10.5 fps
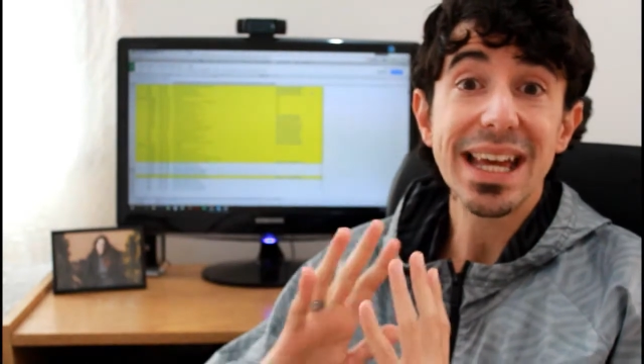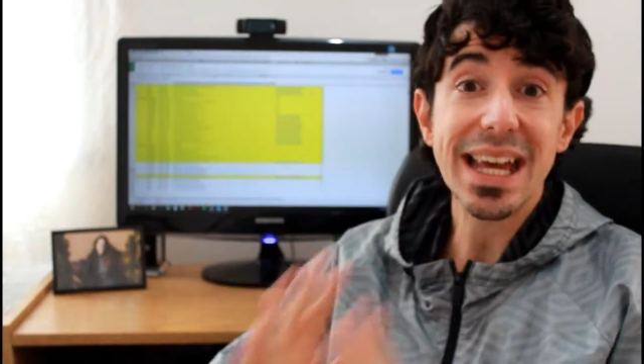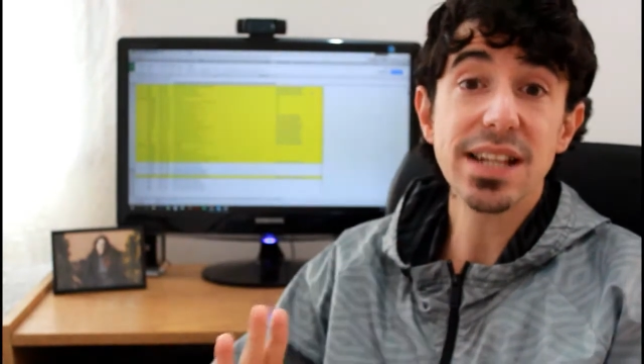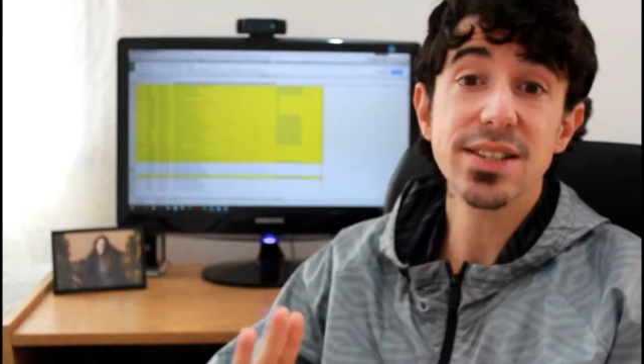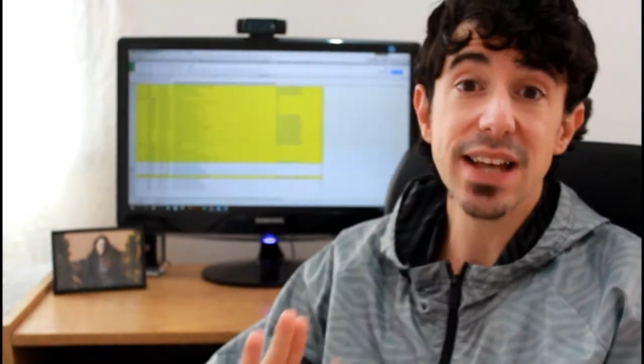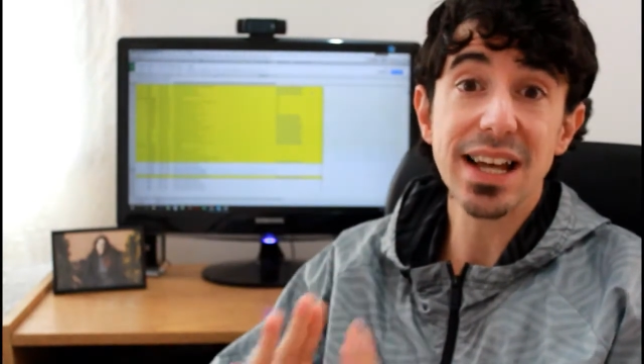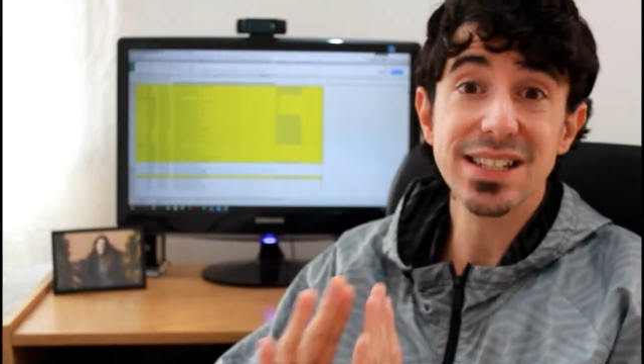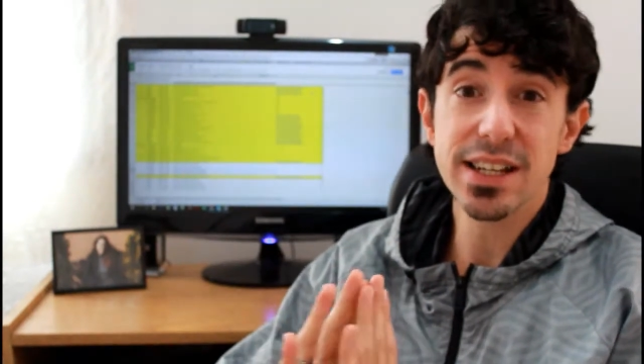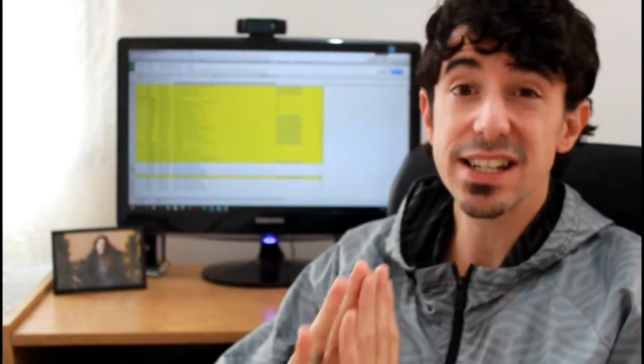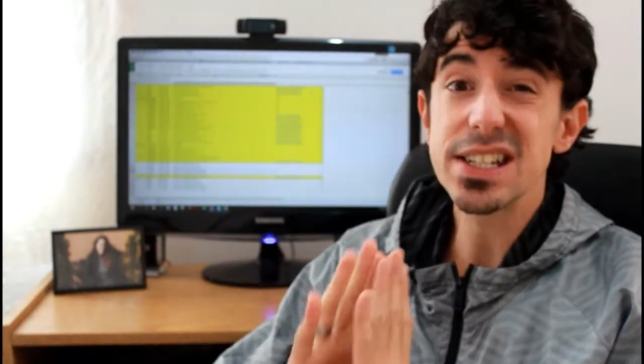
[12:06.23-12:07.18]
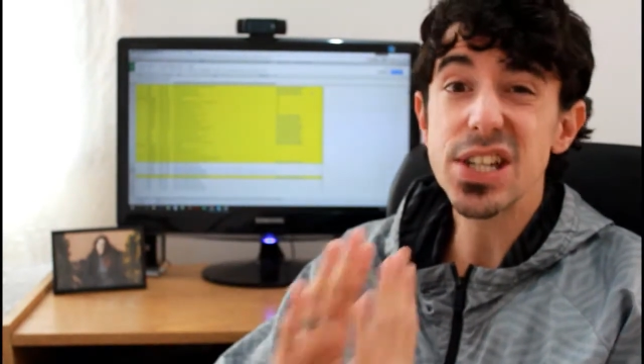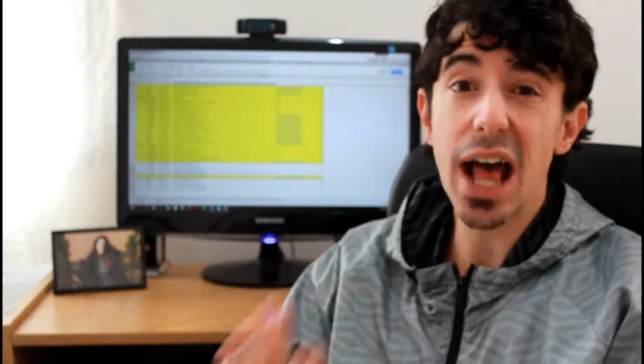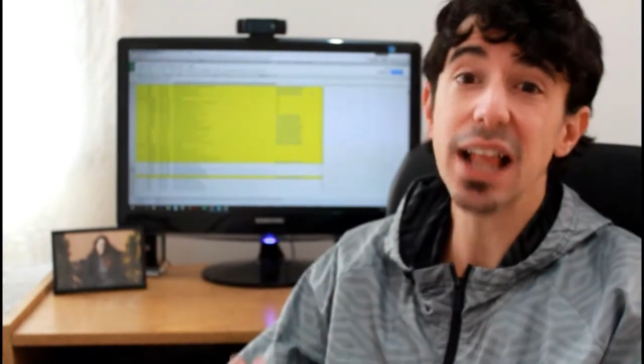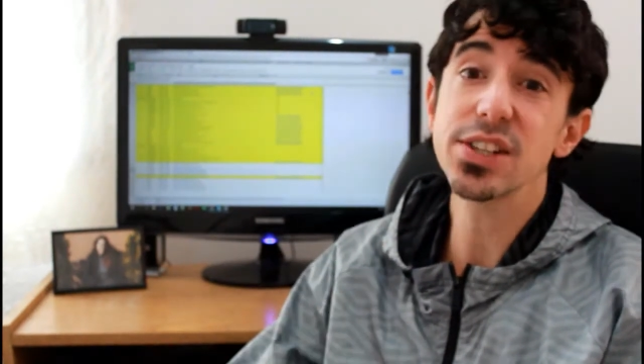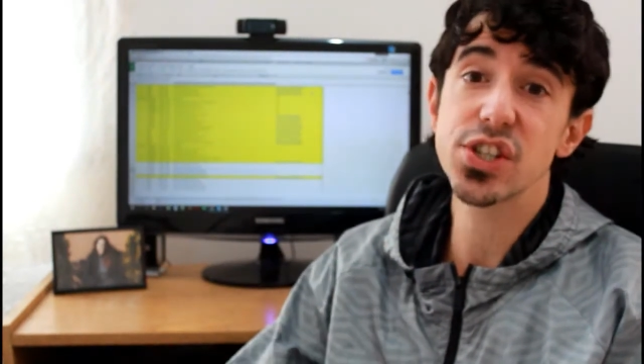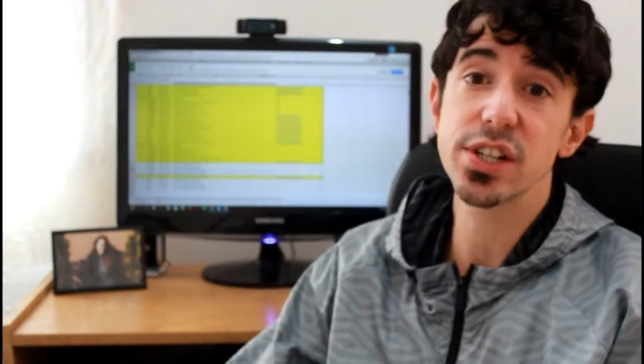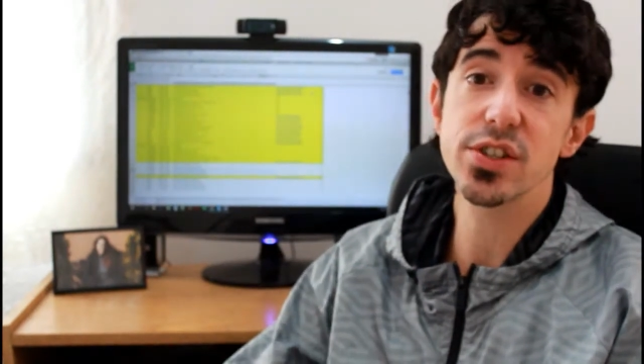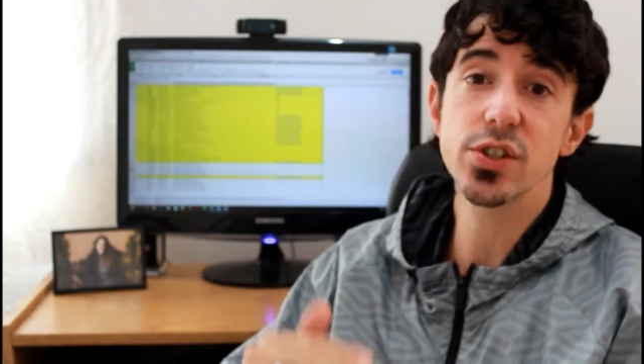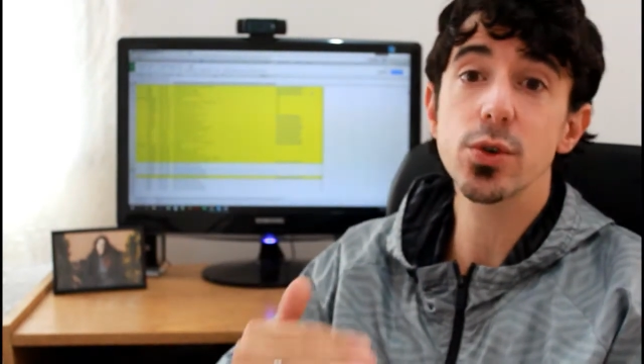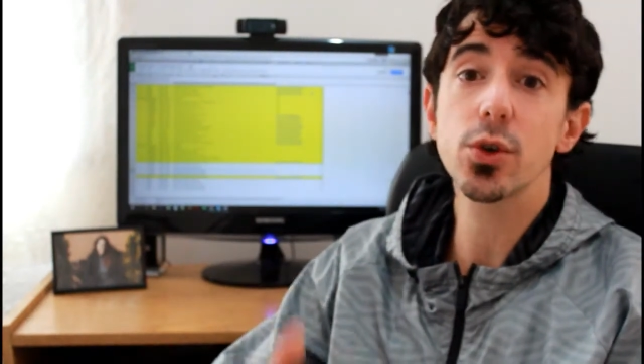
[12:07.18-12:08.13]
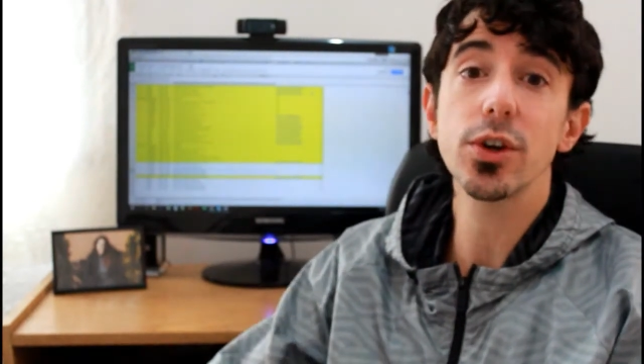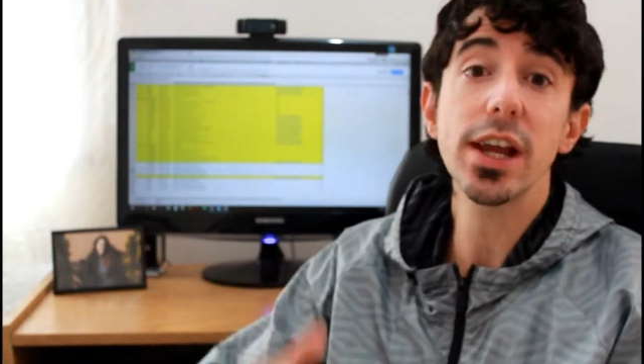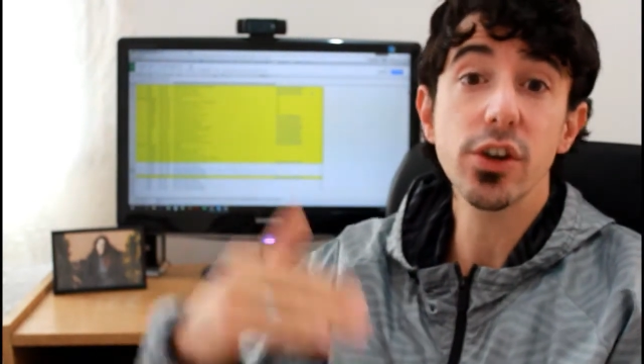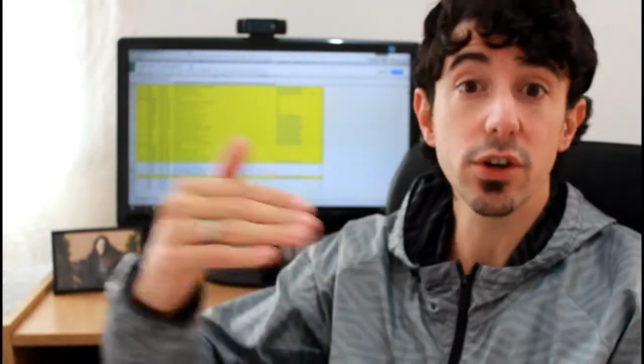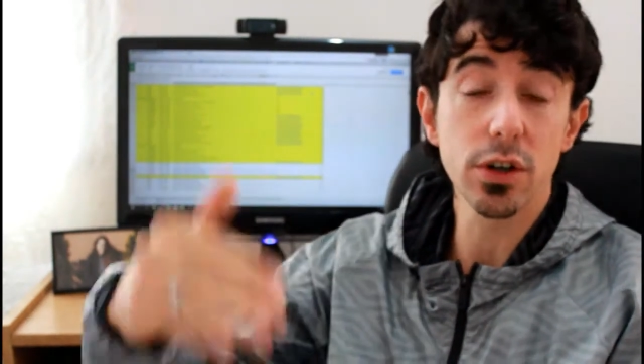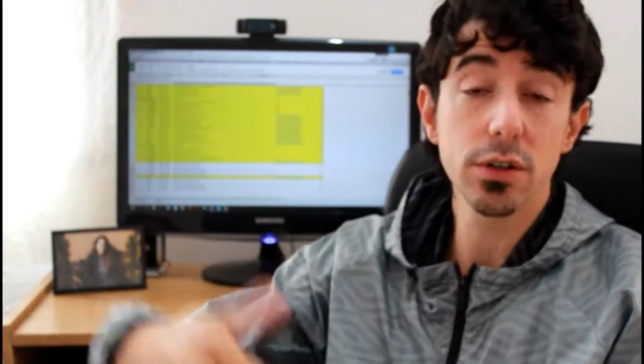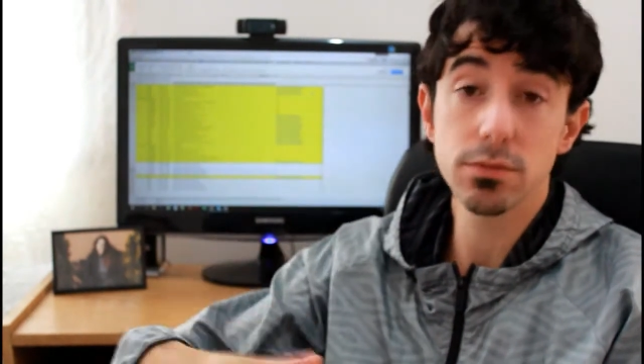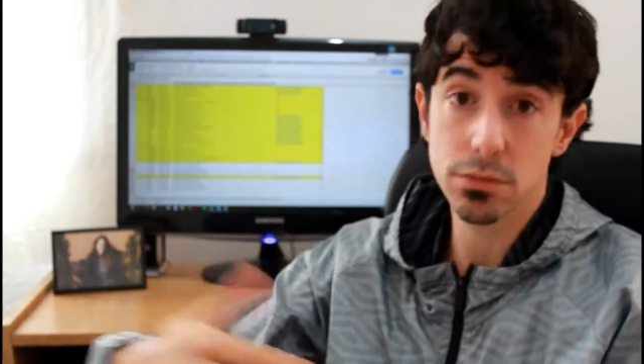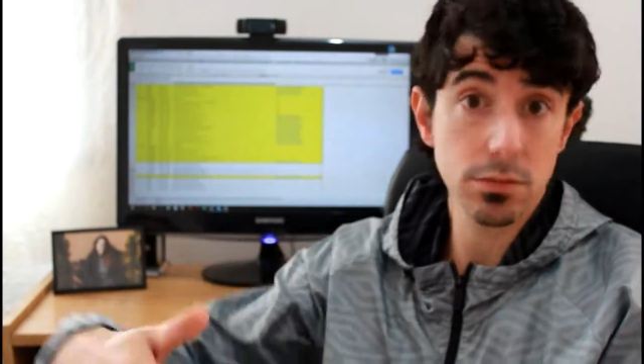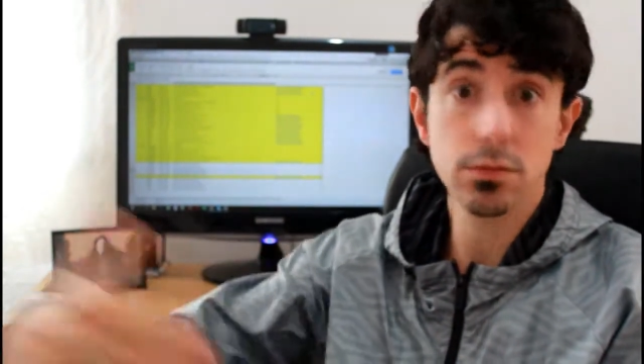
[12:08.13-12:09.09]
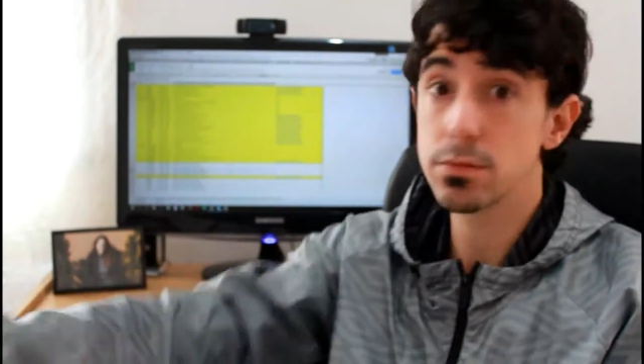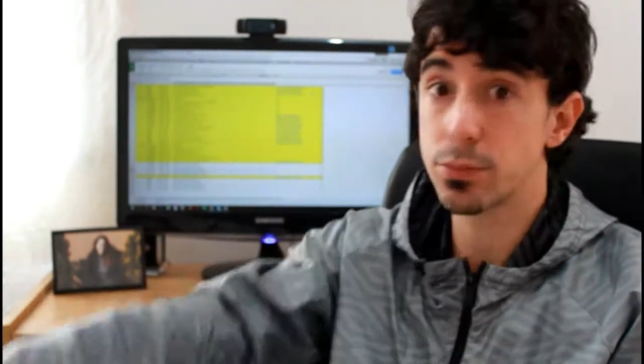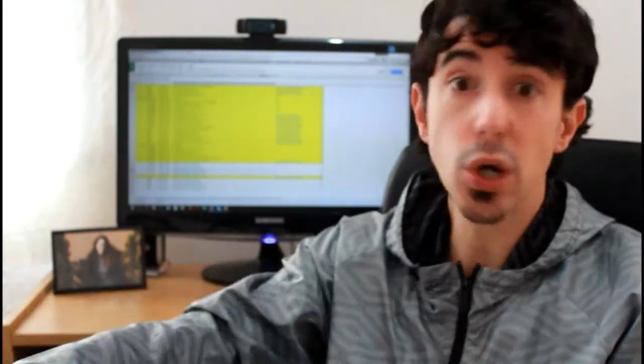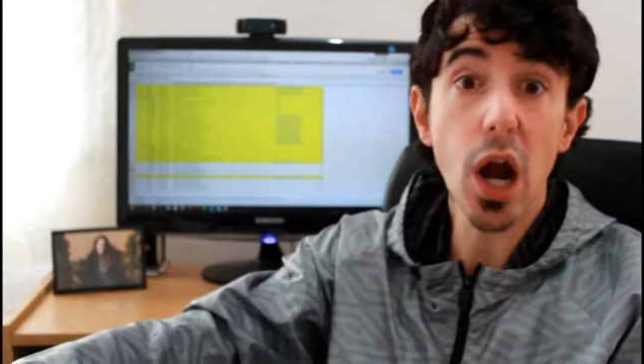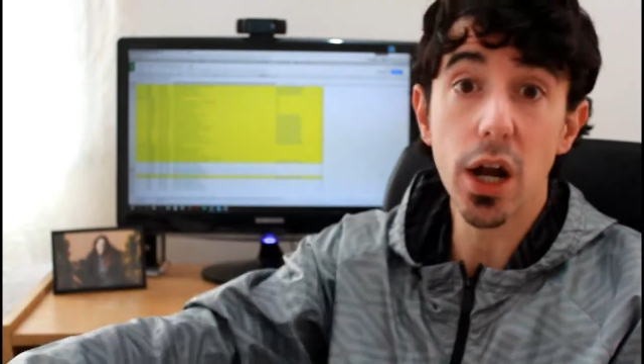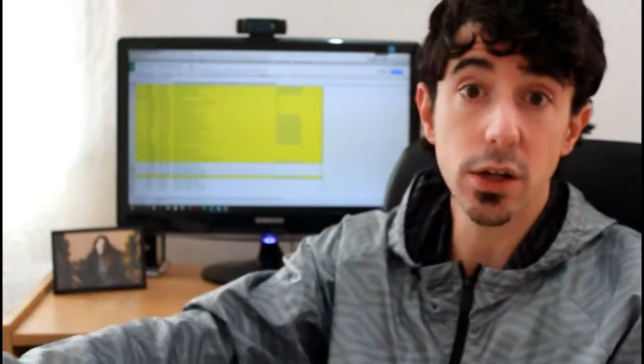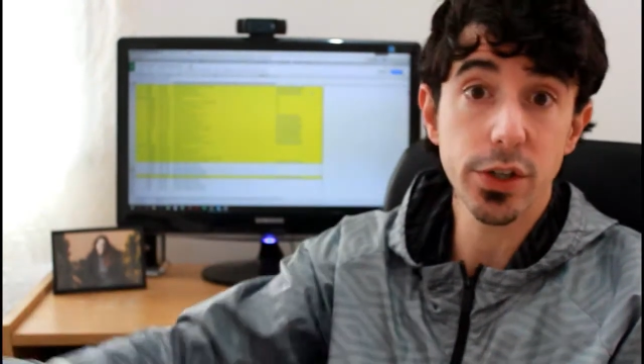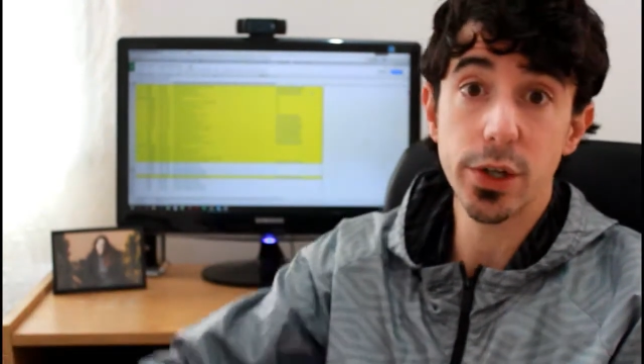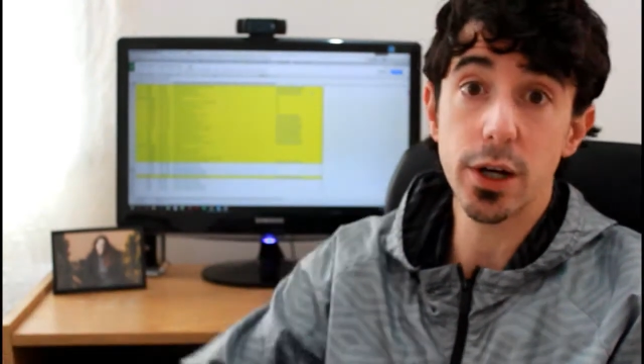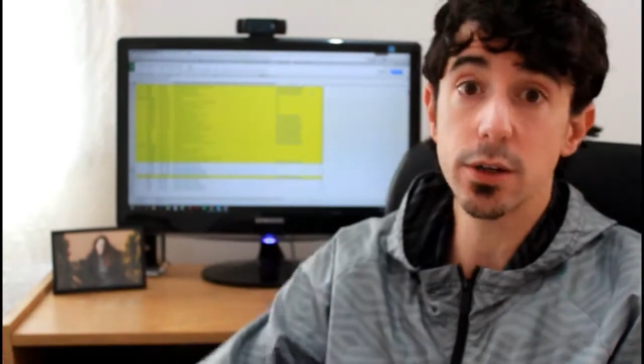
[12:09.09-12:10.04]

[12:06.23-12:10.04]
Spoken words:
insights and intelligence to create your product,